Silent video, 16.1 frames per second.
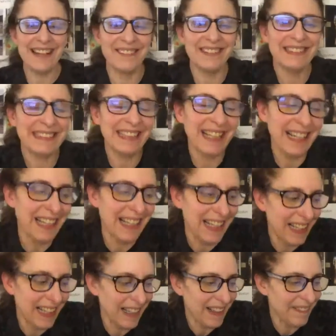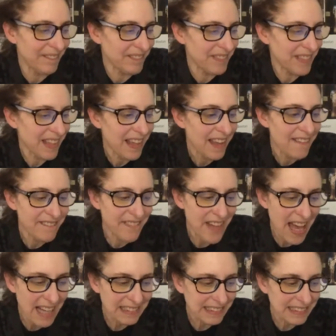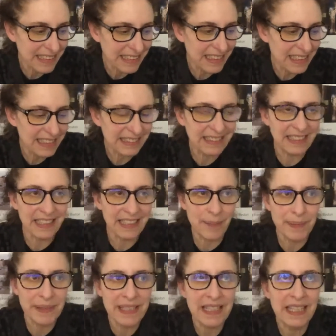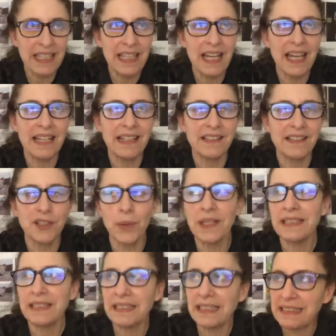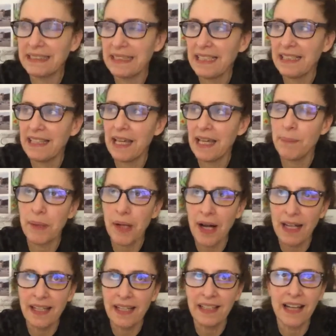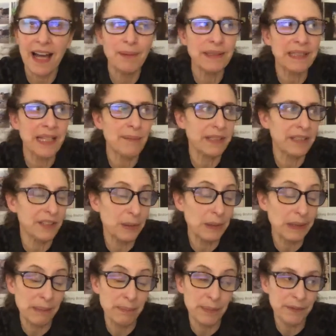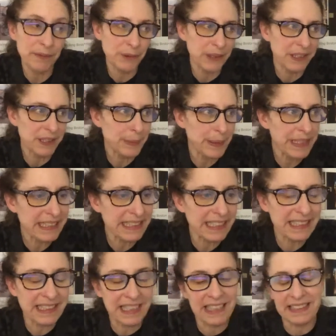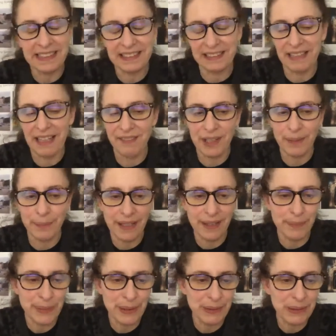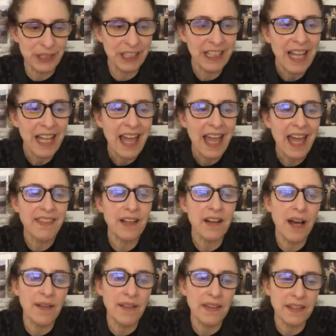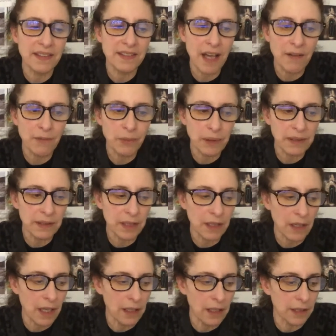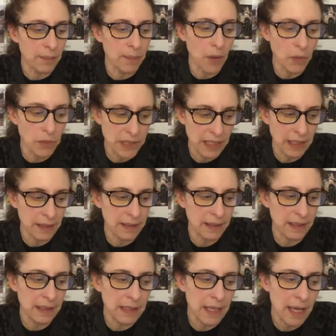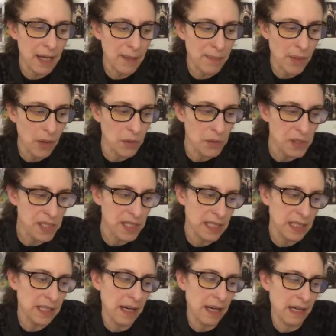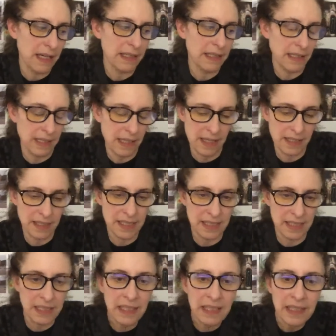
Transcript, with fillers: was um, Facet is the company, and in 2016 they bought it. I was able to use it before 2016. I still have it on my computer, and the, and the software is called Emotient, E M O T I E N T